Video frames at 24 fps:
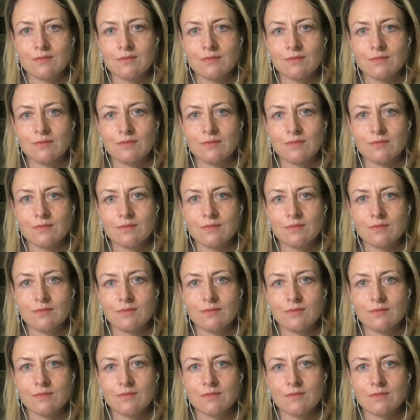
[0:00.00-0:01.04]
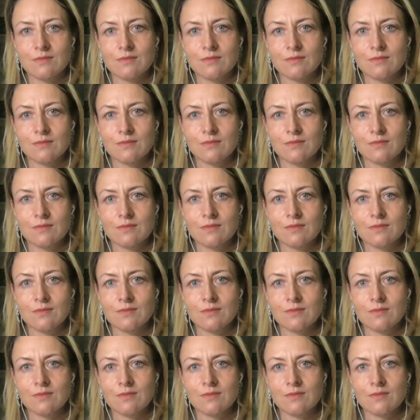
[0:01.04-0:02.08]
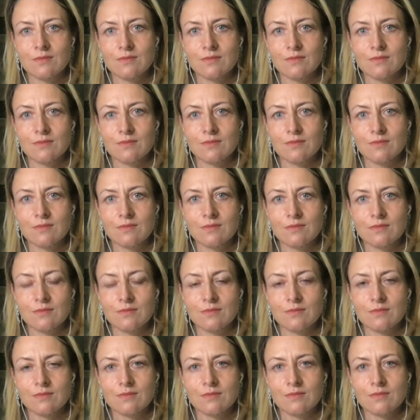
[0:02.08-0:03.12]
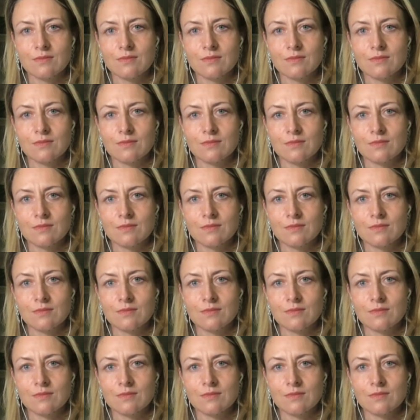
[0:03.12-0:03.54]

This person isn't speaking.